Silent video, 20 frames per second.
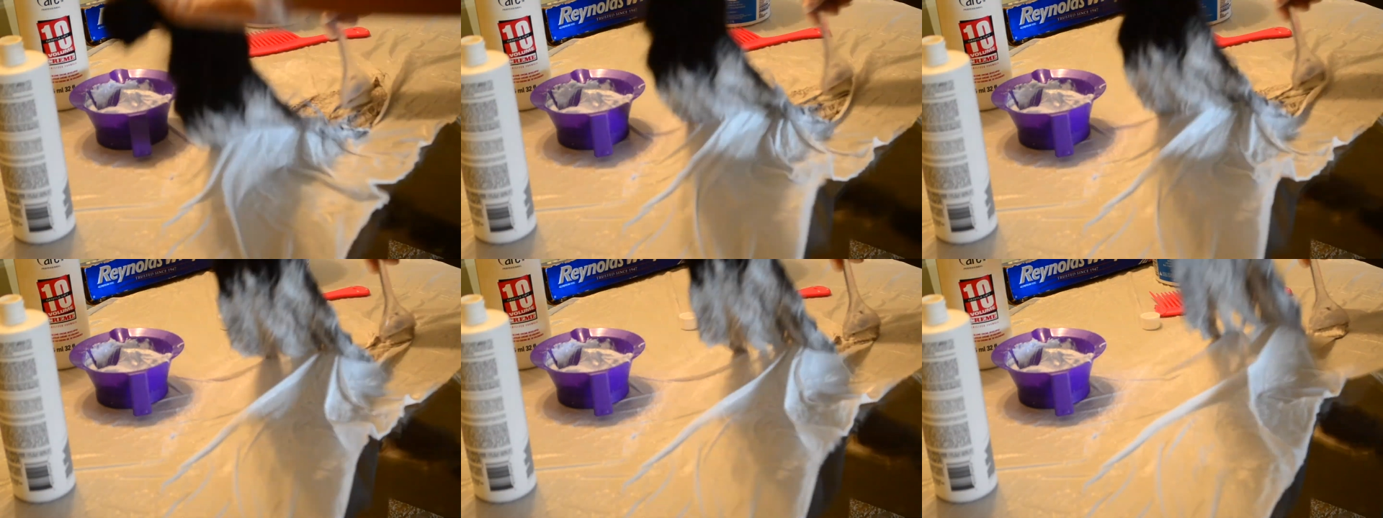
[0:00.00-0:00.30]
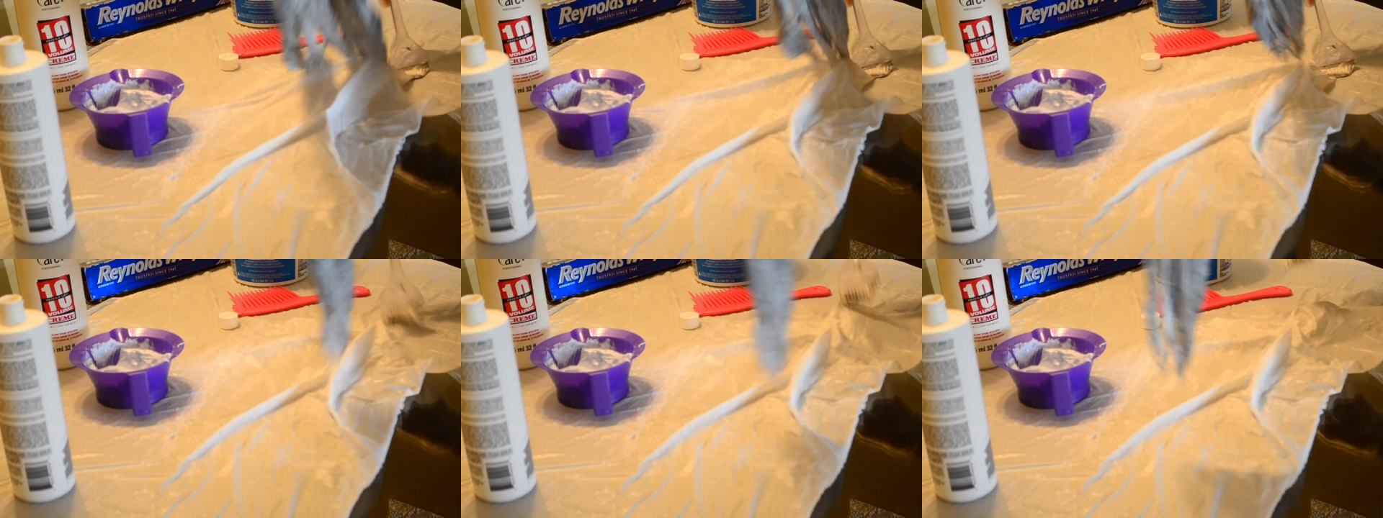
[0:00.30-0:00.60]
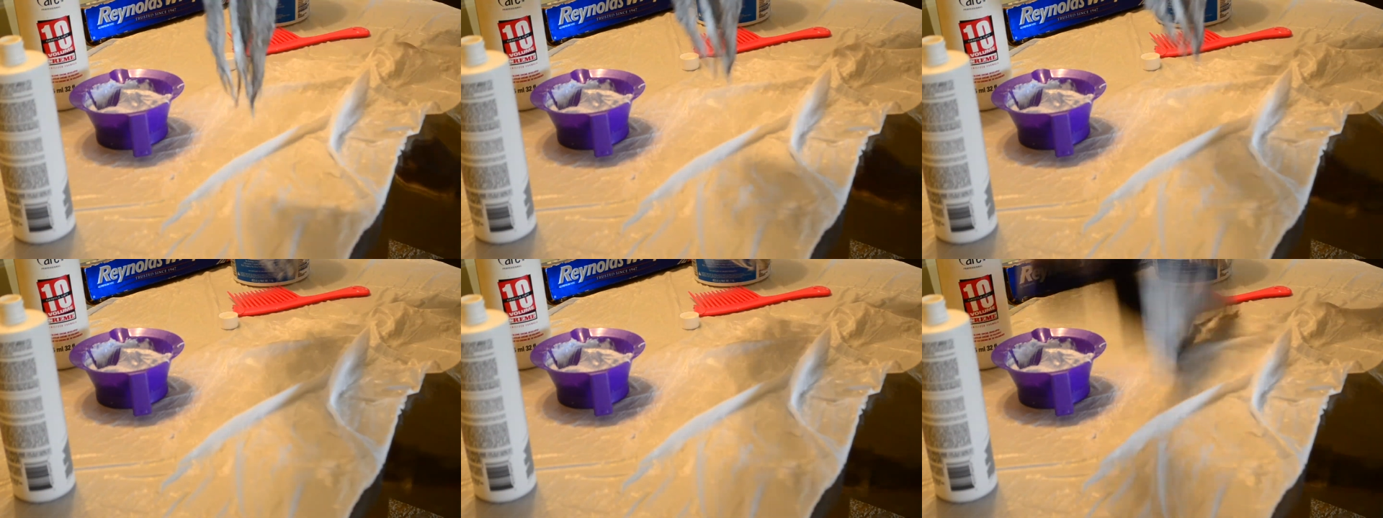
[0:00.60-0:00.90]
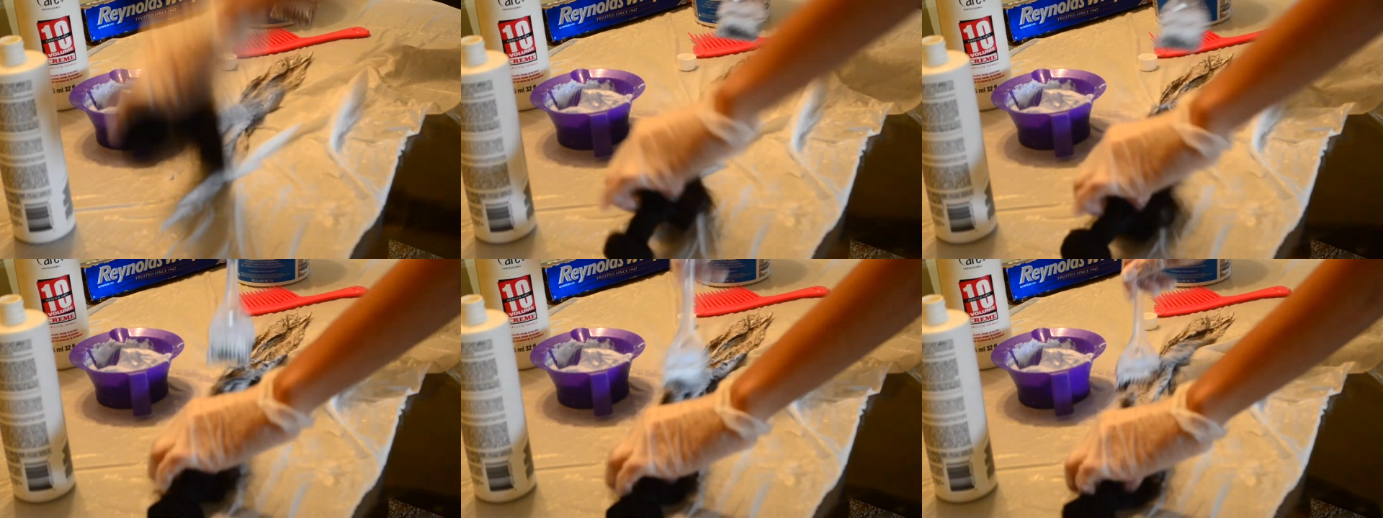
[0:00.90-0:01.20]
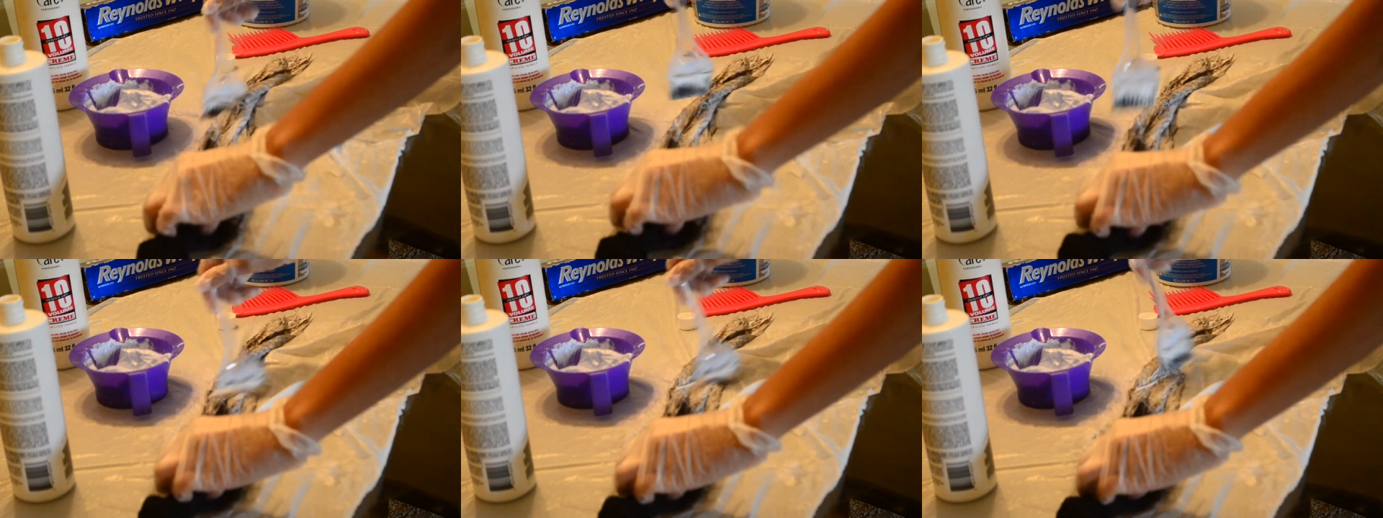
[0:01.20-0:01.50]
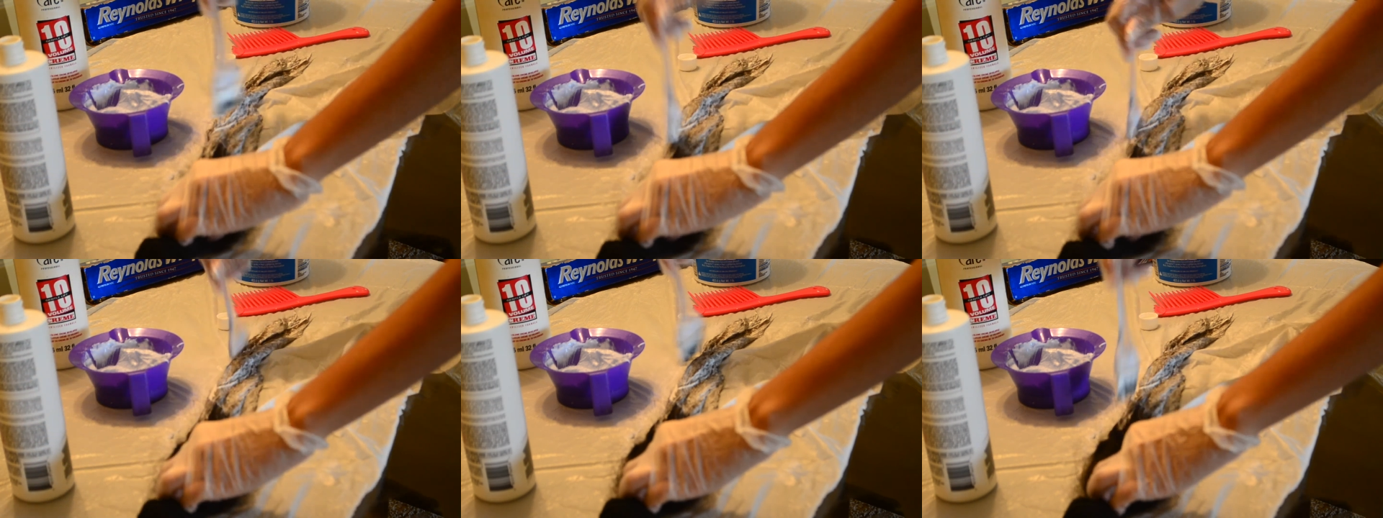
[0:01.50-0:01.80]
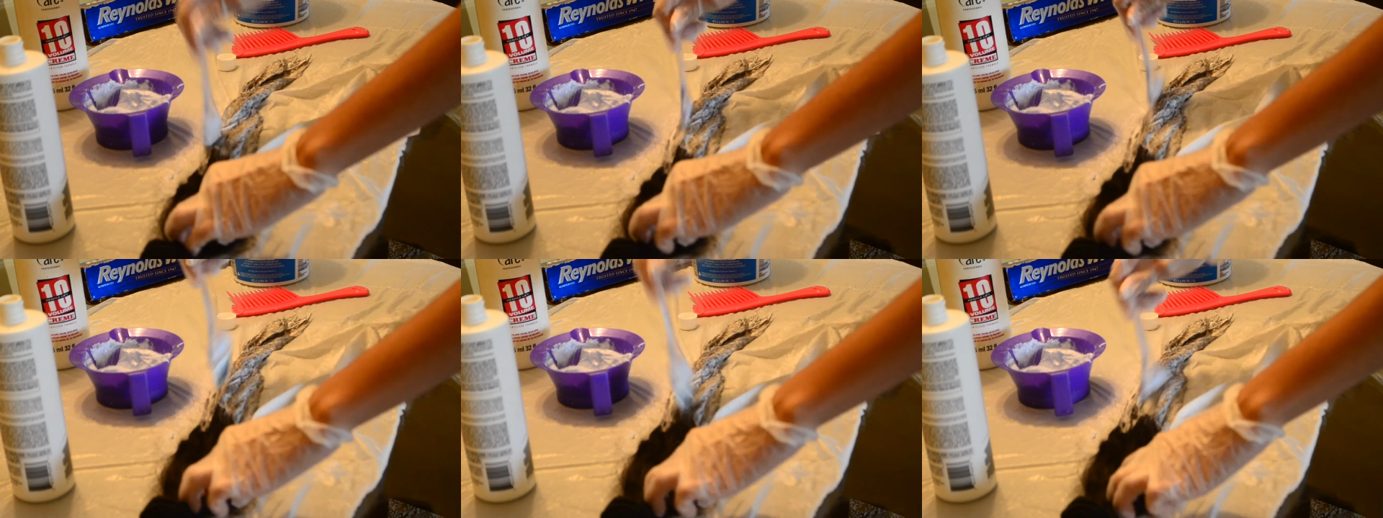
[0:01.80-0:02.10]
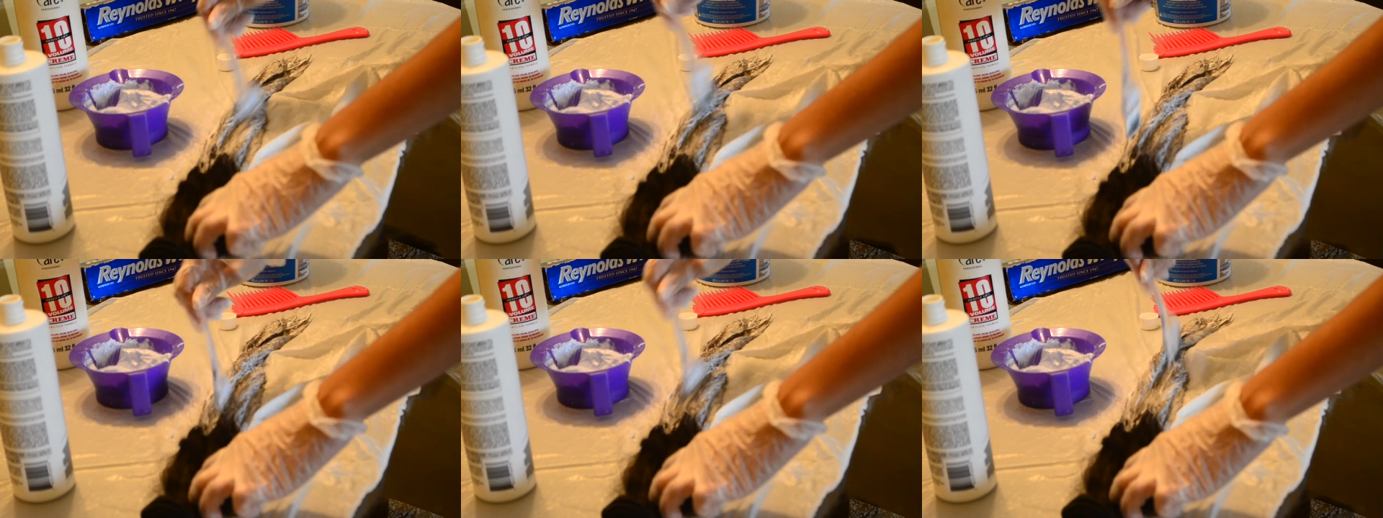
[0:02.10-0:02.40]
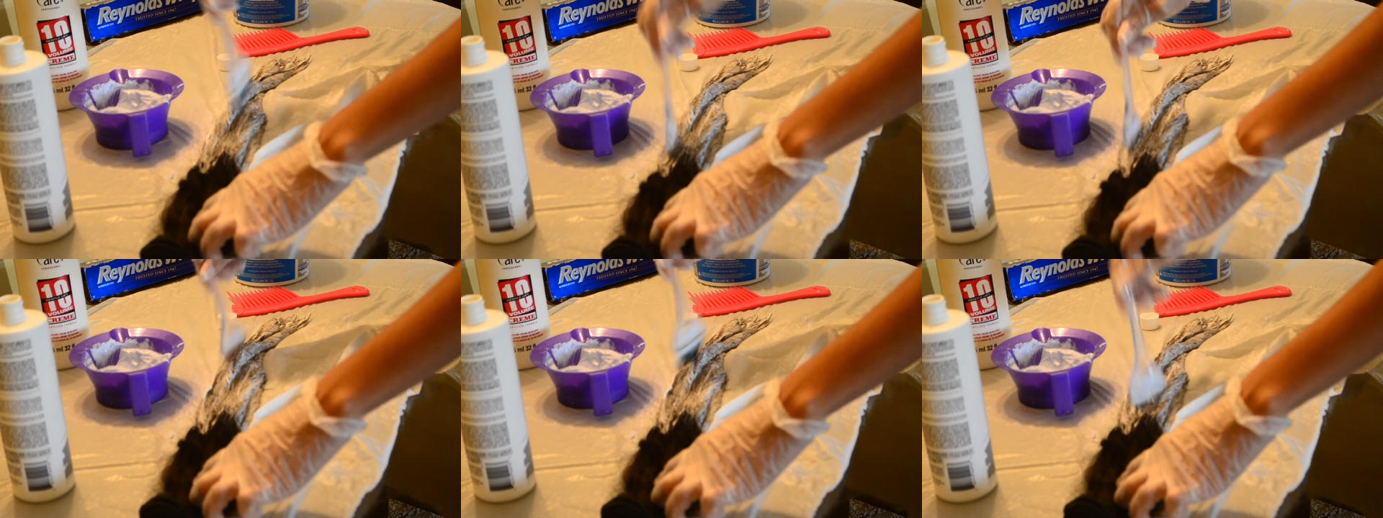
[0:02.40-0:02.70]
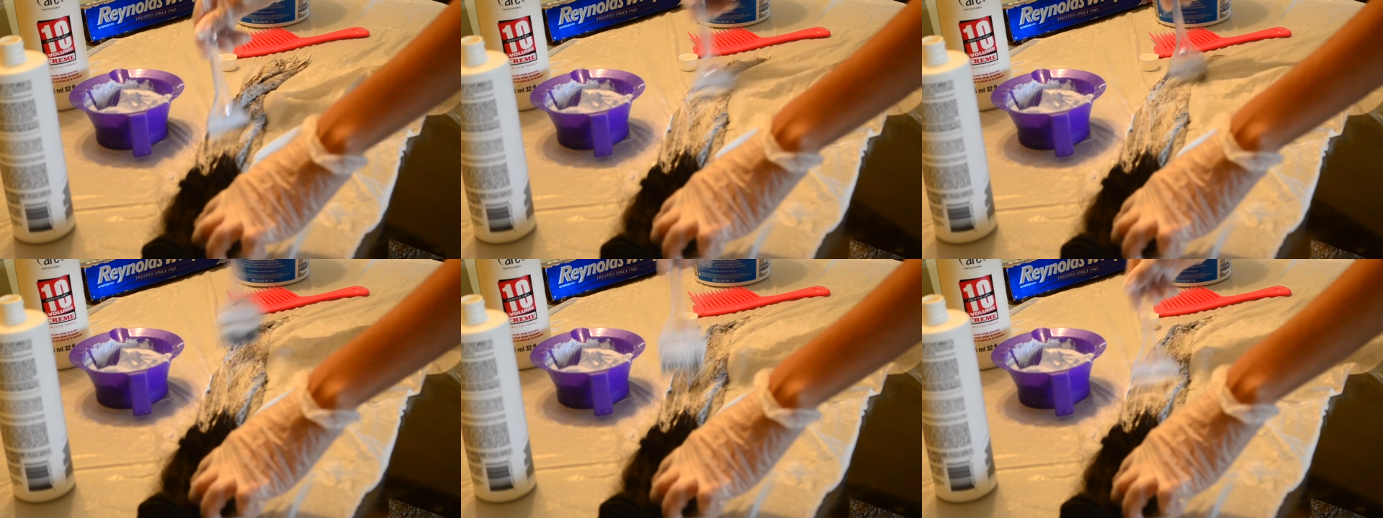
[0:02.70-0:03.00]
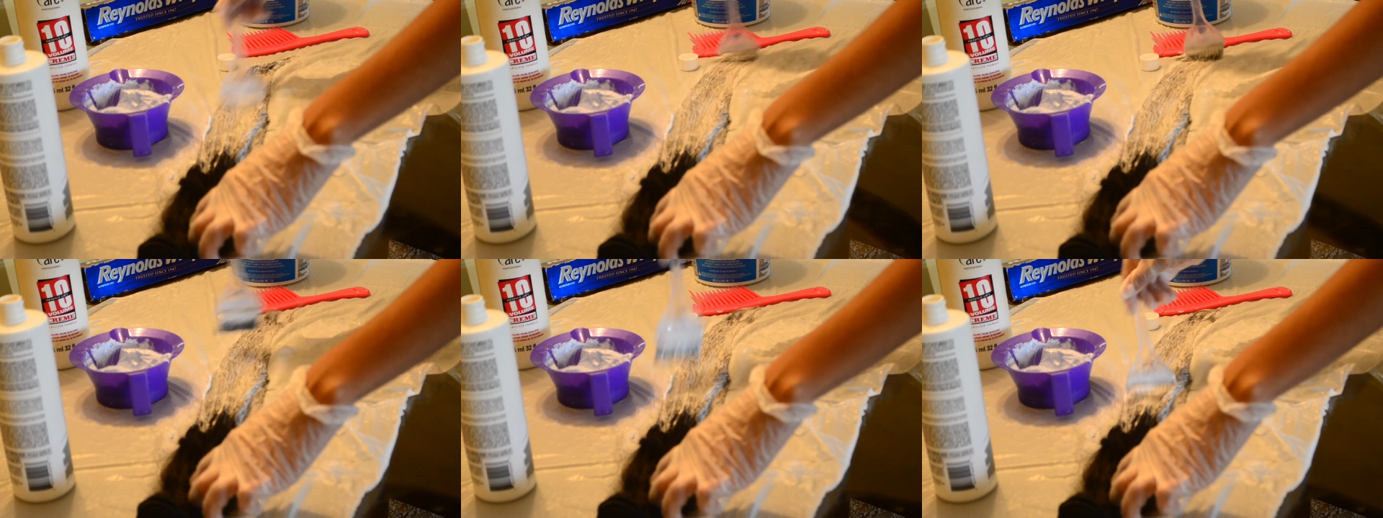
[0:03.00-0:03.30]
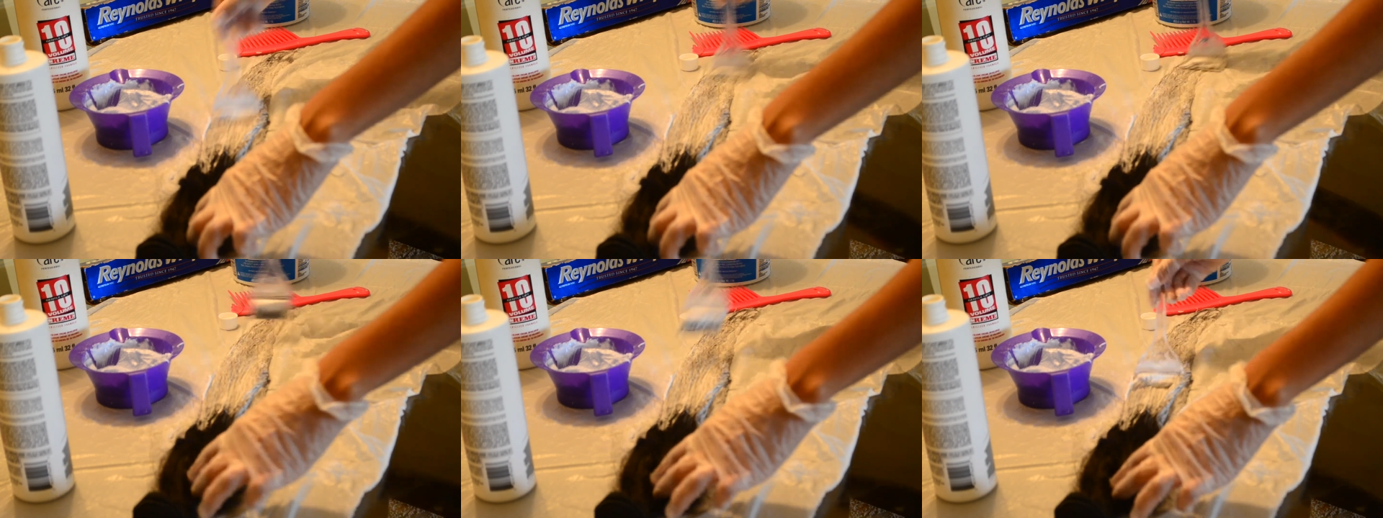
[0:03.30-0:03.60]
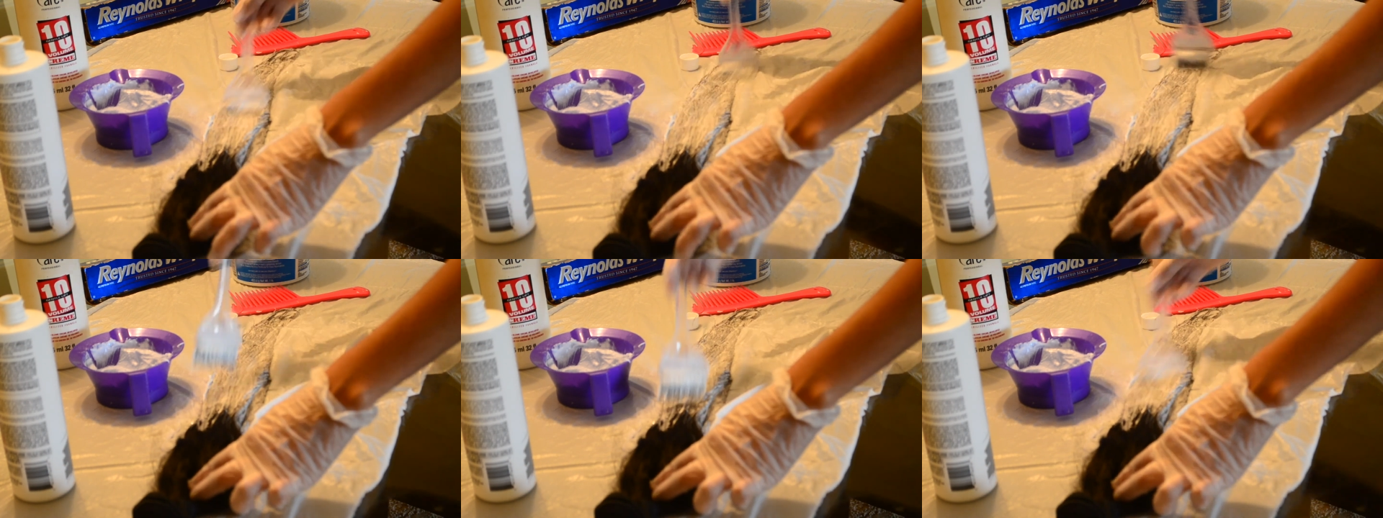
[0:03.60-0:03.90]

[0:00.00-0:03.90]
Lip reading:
(no speaker visible)